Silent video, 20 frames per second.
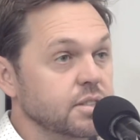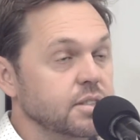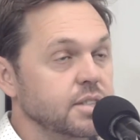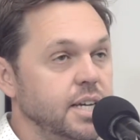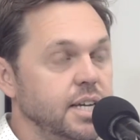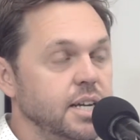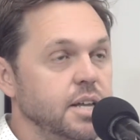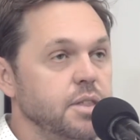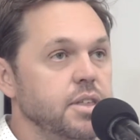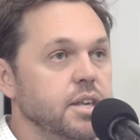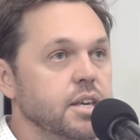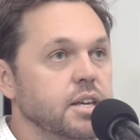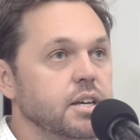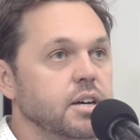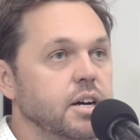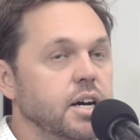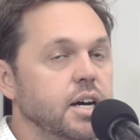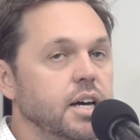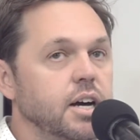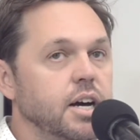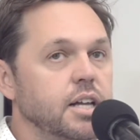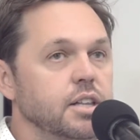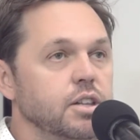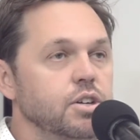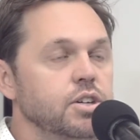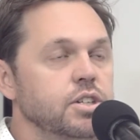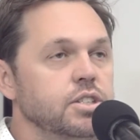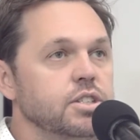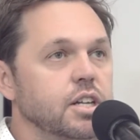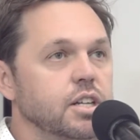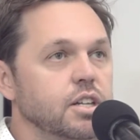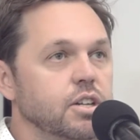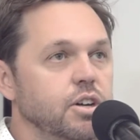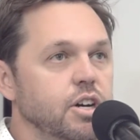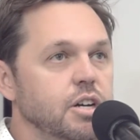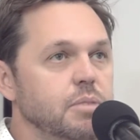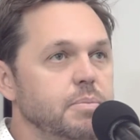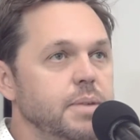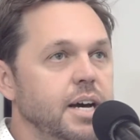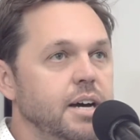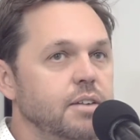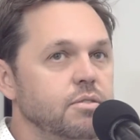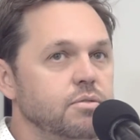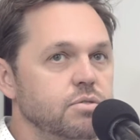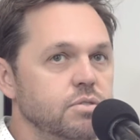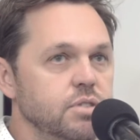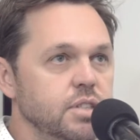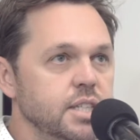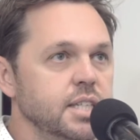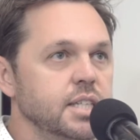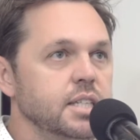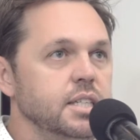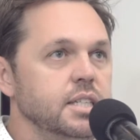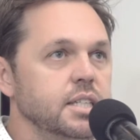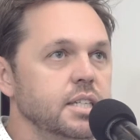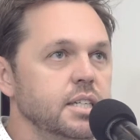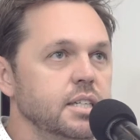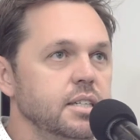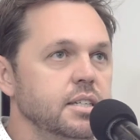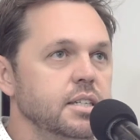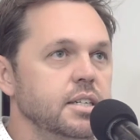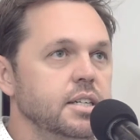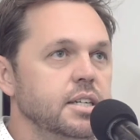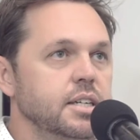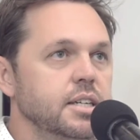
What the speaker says: And I think I learned a lot about really